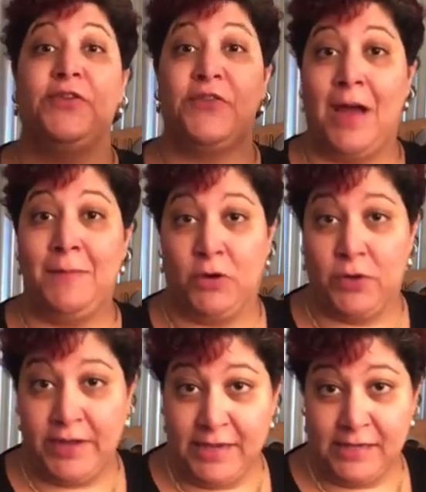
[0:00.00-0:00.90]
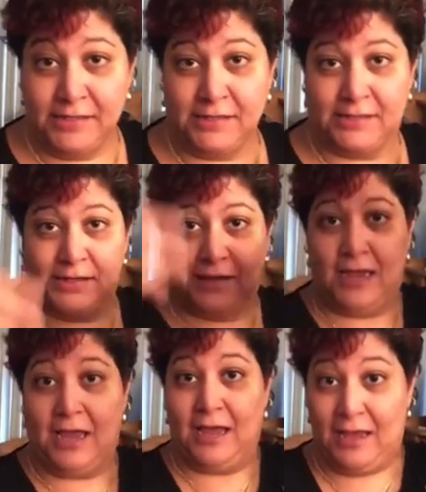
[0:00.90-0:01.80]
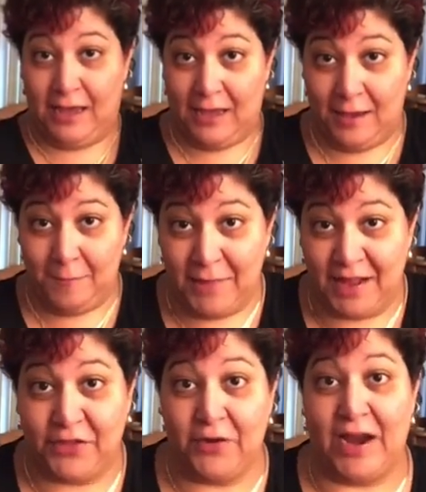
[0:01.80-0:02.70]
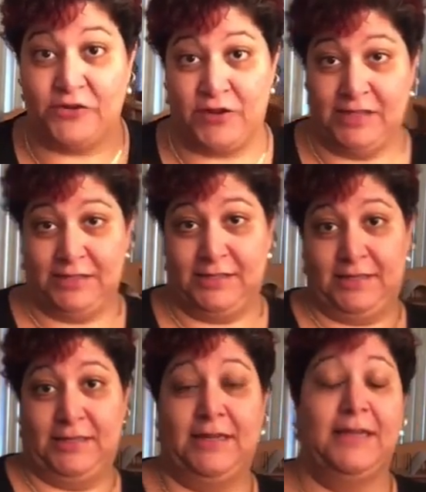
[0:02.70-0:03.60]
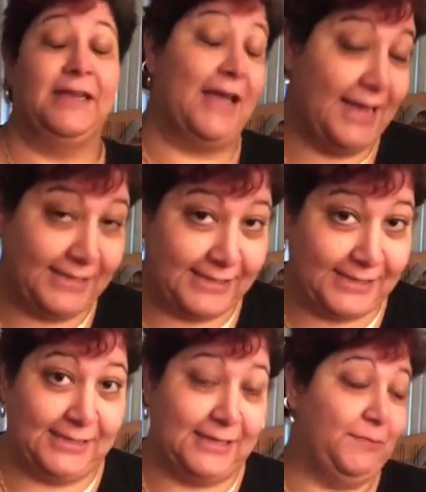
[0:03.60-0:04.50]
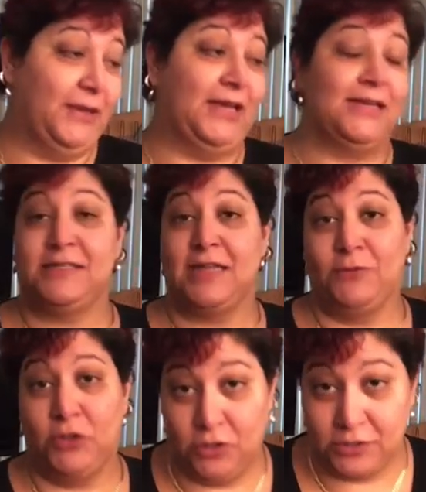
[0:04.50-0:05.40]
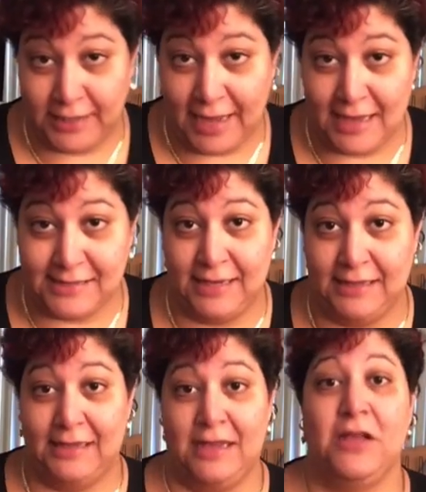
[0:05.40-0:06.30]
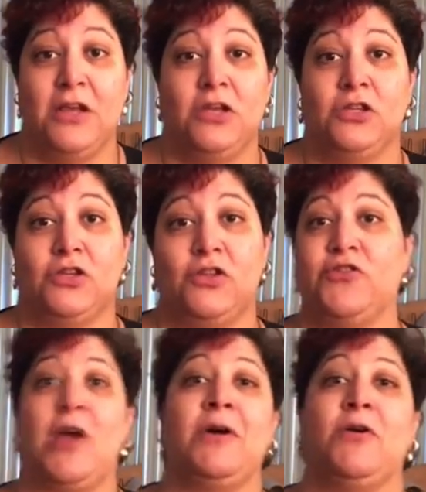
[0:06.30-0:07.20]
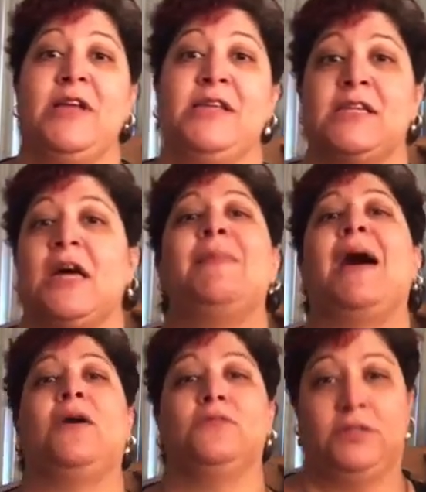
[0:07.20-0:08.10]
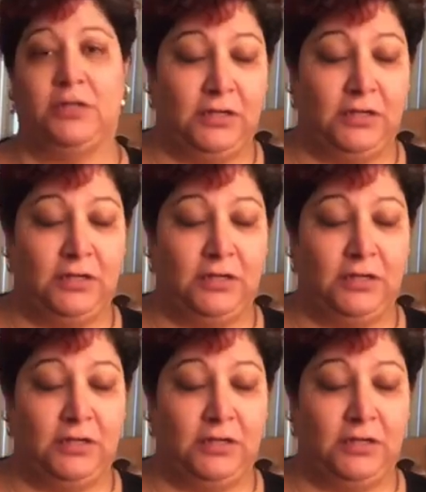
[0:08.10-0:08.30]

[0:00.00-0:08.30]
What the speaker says: drama queens make their entrance. Yes, because it's time to close the casket. So the drama queens come out.